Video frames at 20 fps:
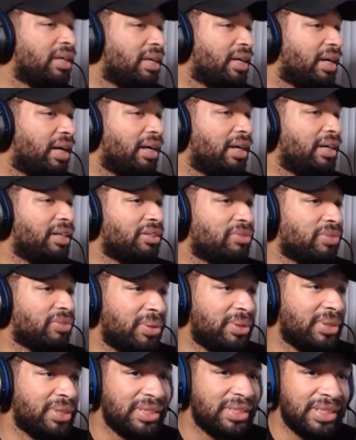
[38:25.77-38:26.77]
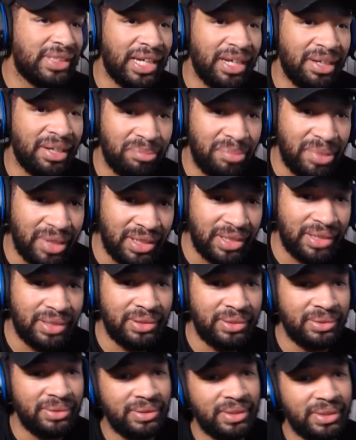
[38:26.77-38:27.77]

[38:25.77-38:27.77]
Grownish Gambino,